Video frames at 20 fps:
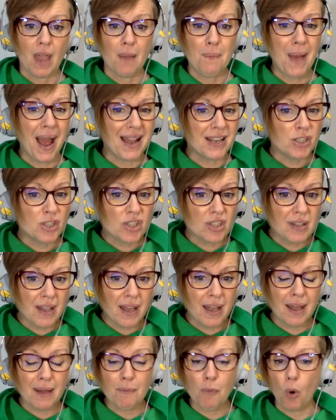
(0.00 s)

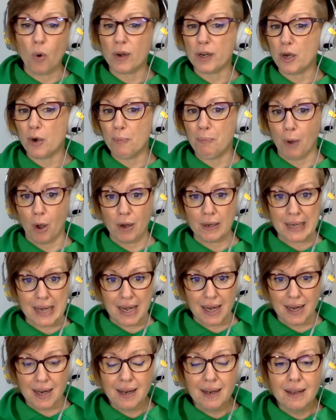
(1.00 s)
pendulum, or your
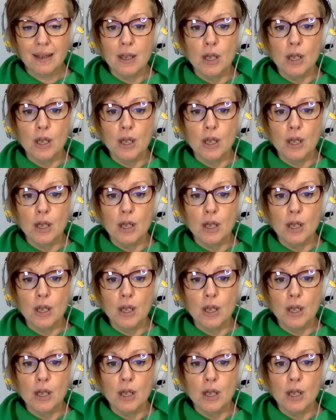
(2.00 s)
body